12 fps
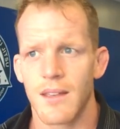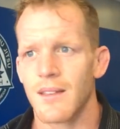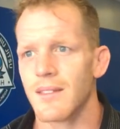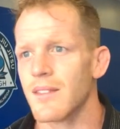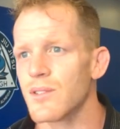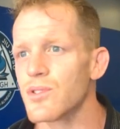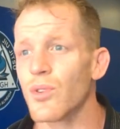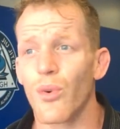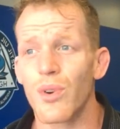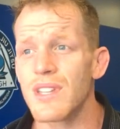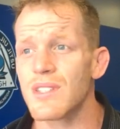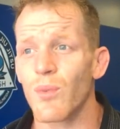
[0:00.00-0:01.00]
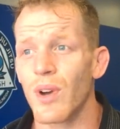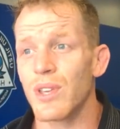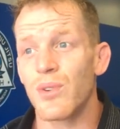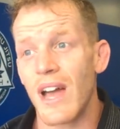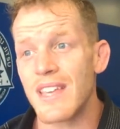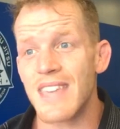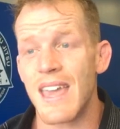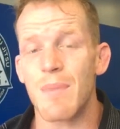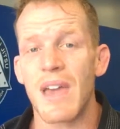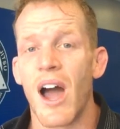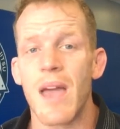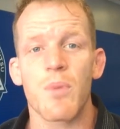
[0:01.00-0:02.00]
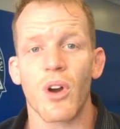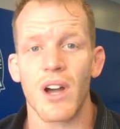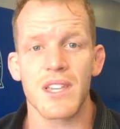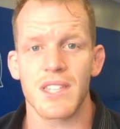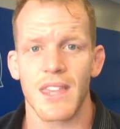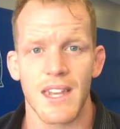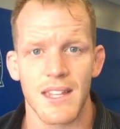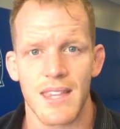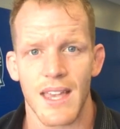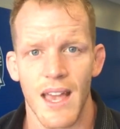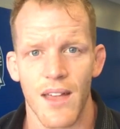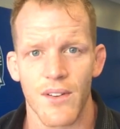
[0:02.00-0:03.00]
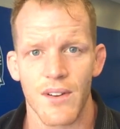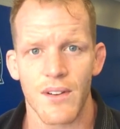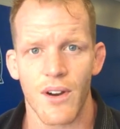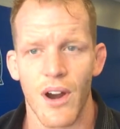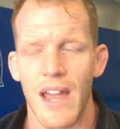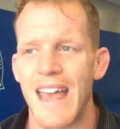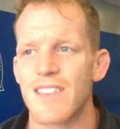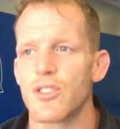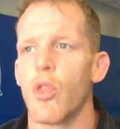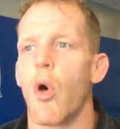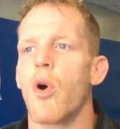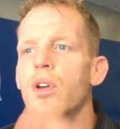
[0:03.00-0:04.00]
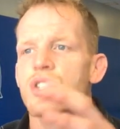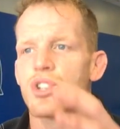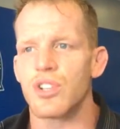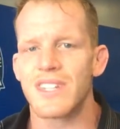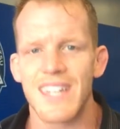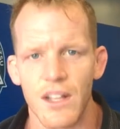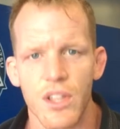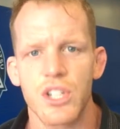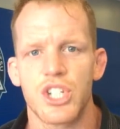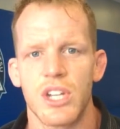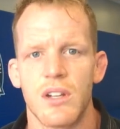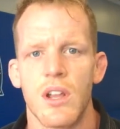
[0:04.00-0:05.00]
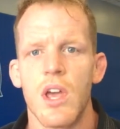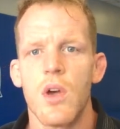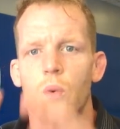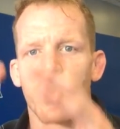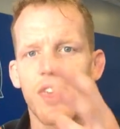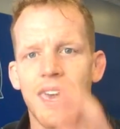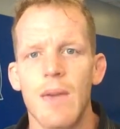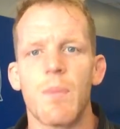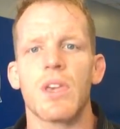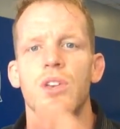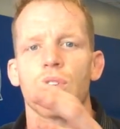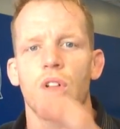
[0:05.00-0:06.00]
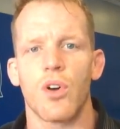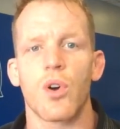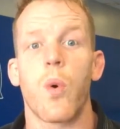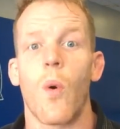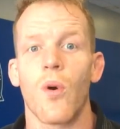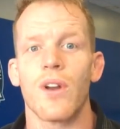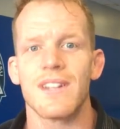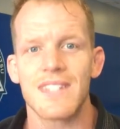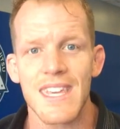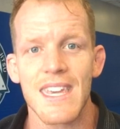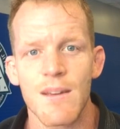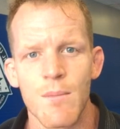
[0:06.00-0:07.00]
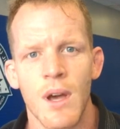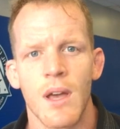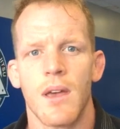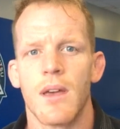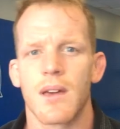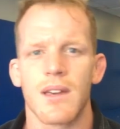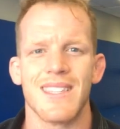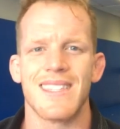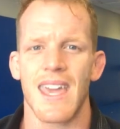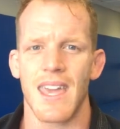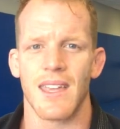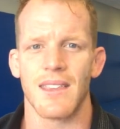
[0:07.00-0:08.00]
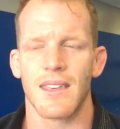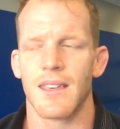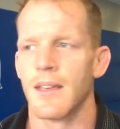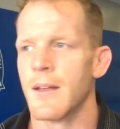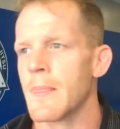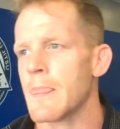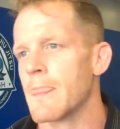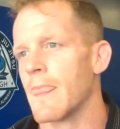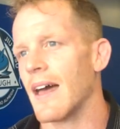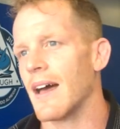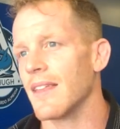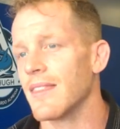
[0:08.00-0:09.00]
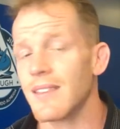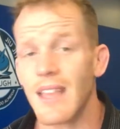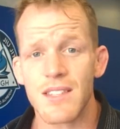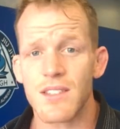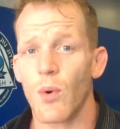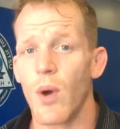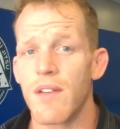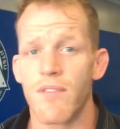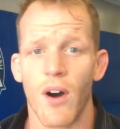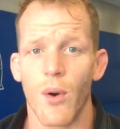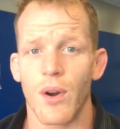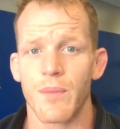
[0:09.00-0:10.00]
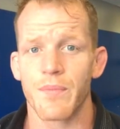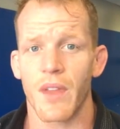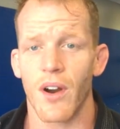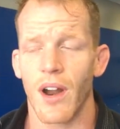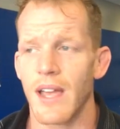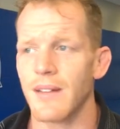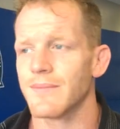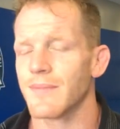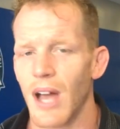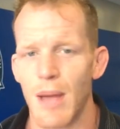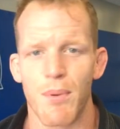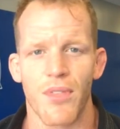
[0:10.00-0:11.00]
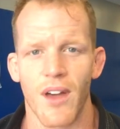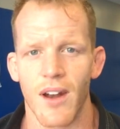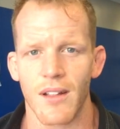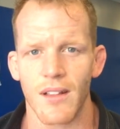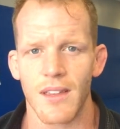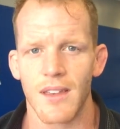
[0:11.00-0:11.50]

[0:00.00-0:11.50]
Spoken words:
there's no reason why you guys can't be hyper isolated together, all right? As long as you're diligent with keeping your little quarantine contained. I think that's the way forward, all right, hypothetically.